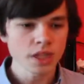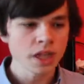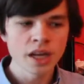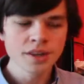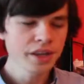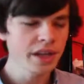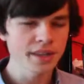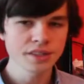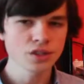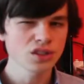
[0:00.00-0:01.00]
and yeah,
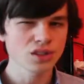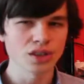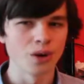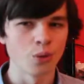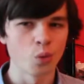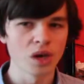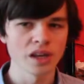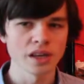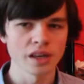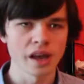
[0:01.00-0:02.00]
it's just a
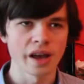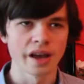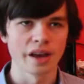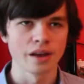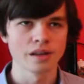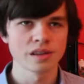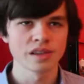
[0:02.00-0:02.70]
really uh,